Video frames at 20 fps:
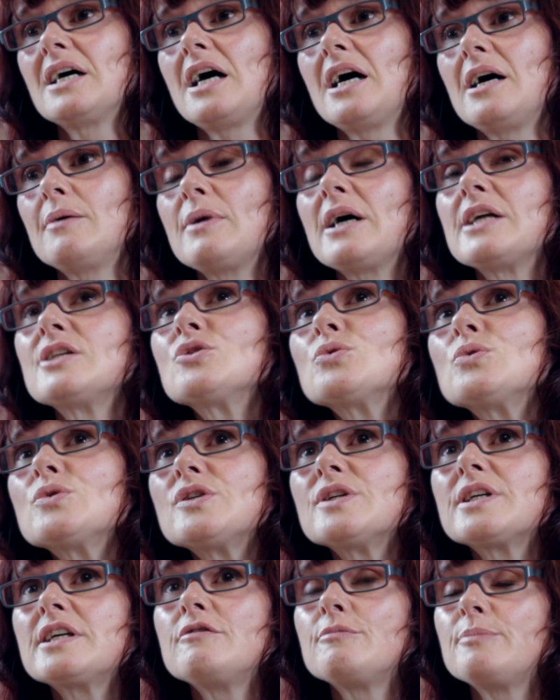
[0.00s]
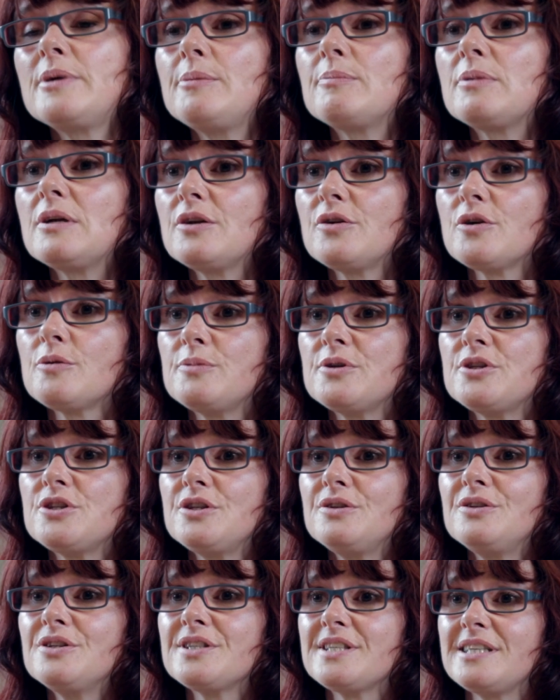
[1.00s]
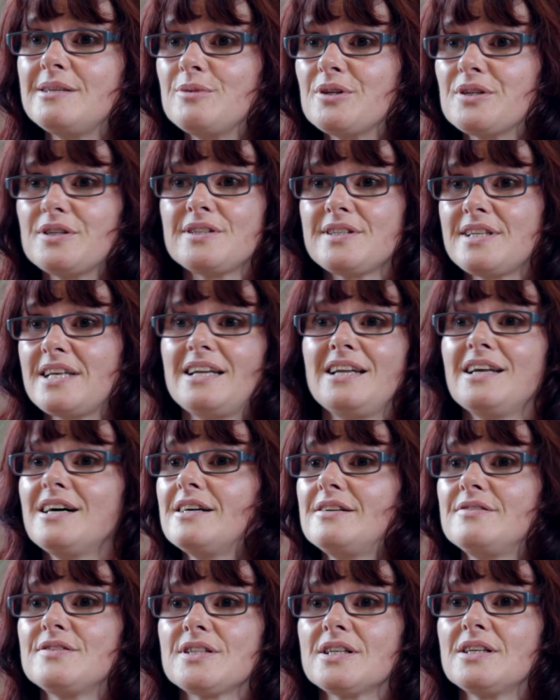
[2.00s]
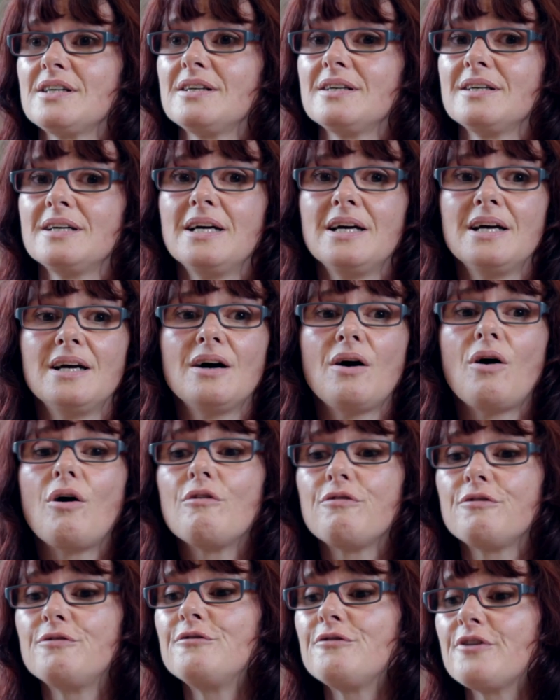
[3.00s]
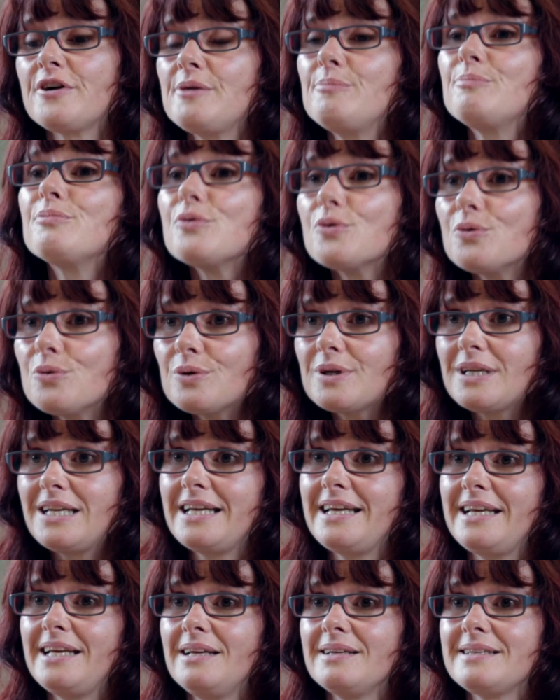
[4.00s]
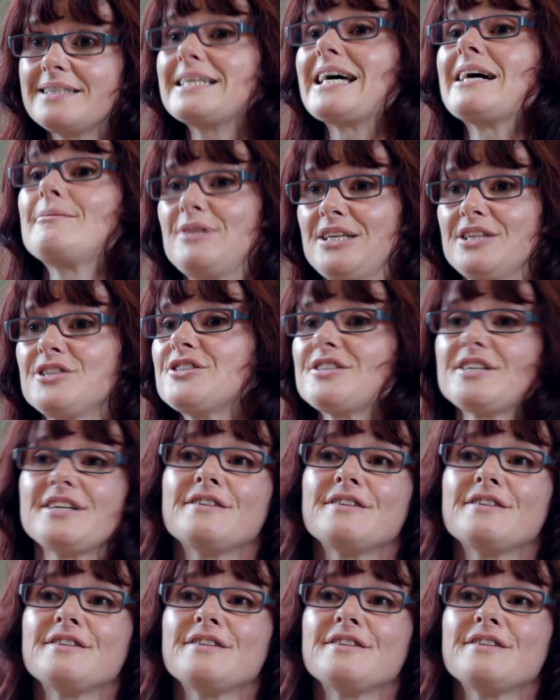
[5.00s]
And also give people an opportunity, because their lives are often very broadly damaged